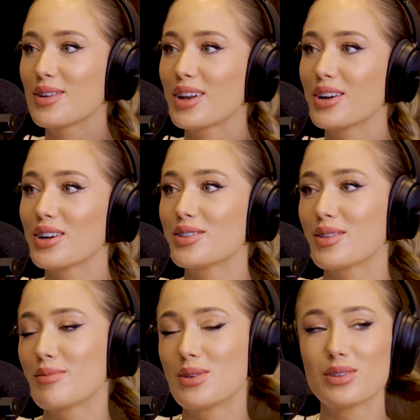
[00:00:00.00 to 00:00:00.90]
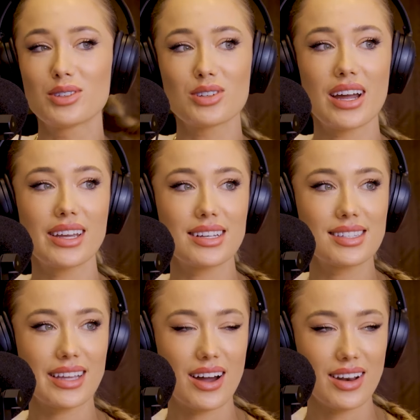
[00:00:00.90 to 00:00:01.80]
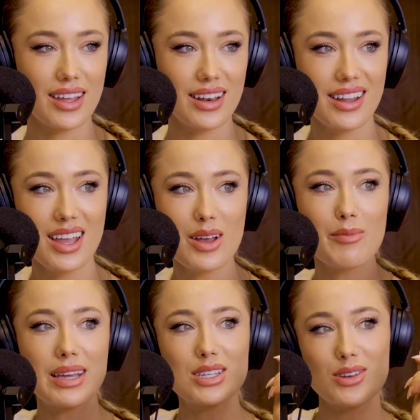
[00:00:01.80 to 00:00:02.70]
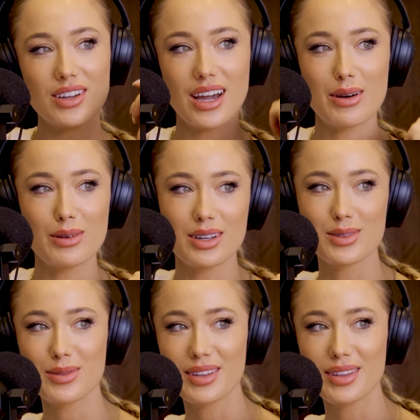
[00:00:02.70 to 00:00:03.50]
you're gonna go to the mall to try to get scouted, make sure your catwalk is